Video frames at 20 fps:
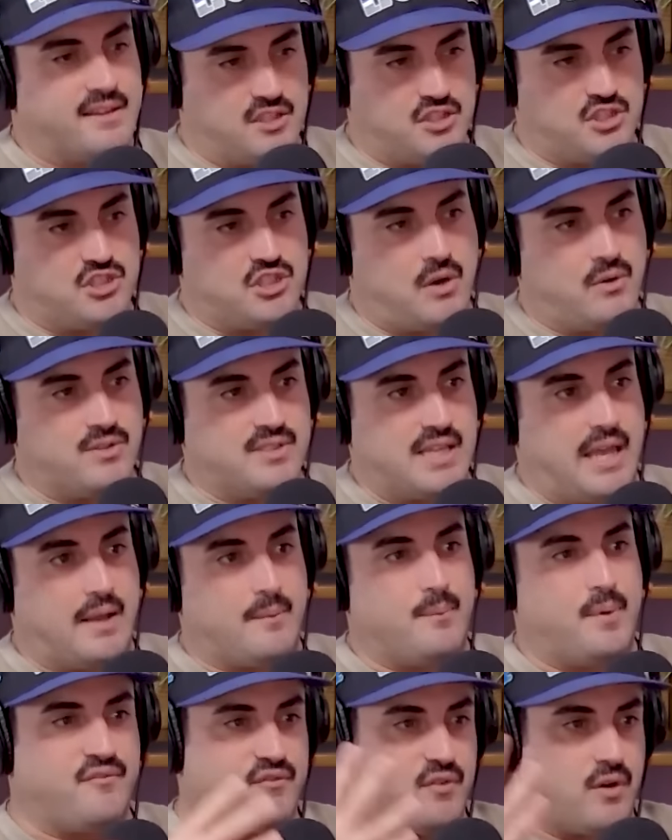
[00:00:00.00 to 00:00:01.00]
show is Yeah, like,
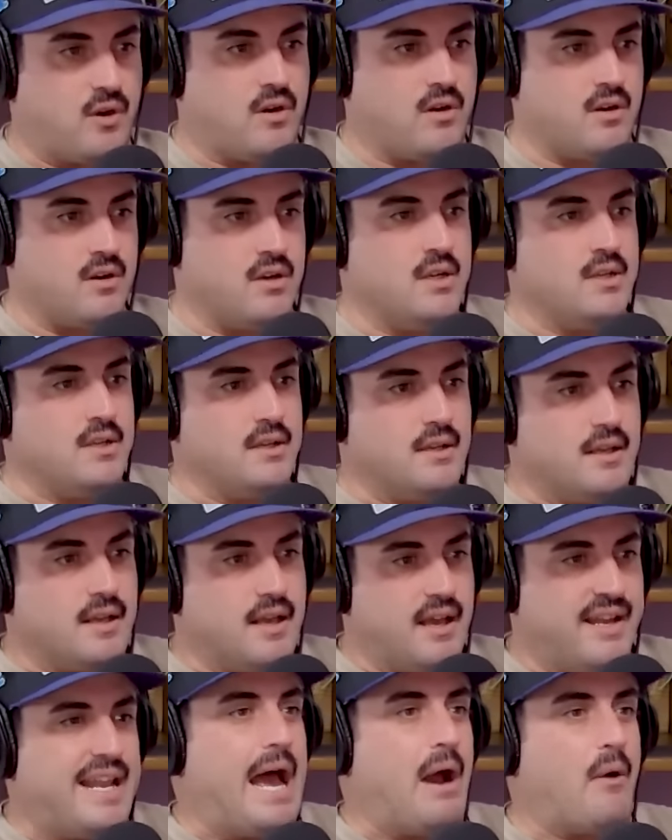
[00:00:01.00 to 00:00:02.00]
but for for,
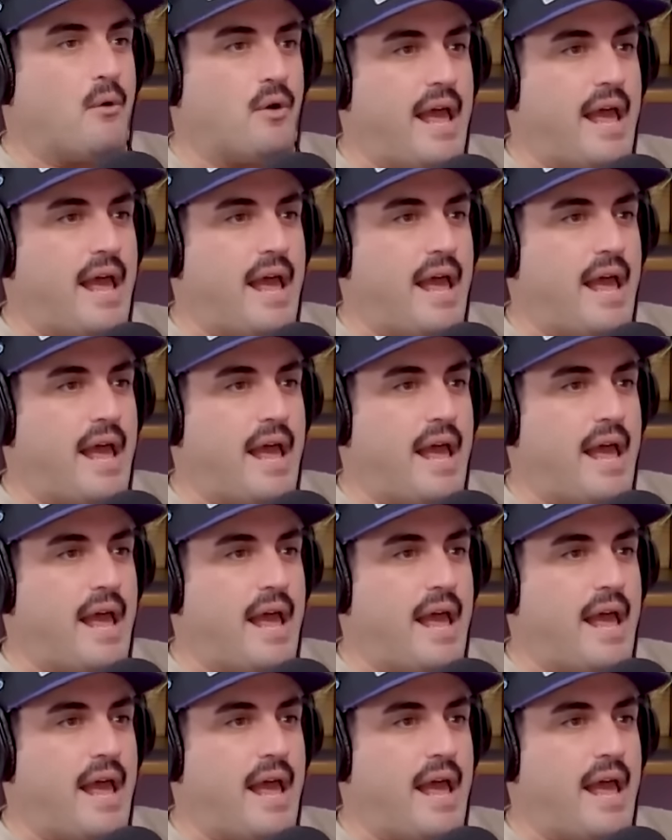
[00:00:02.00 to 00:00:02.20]
an hour and a